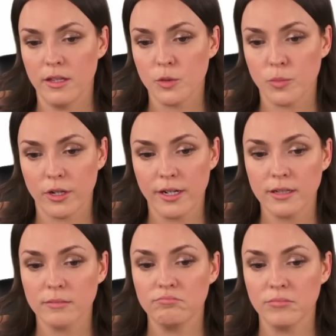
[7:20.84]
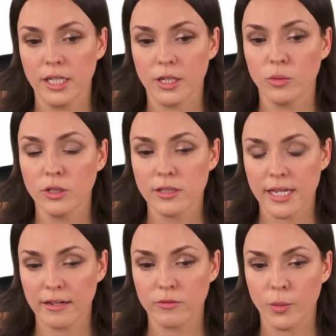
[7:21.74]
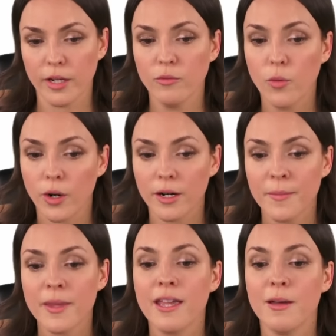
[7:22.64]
This product equals negative 24.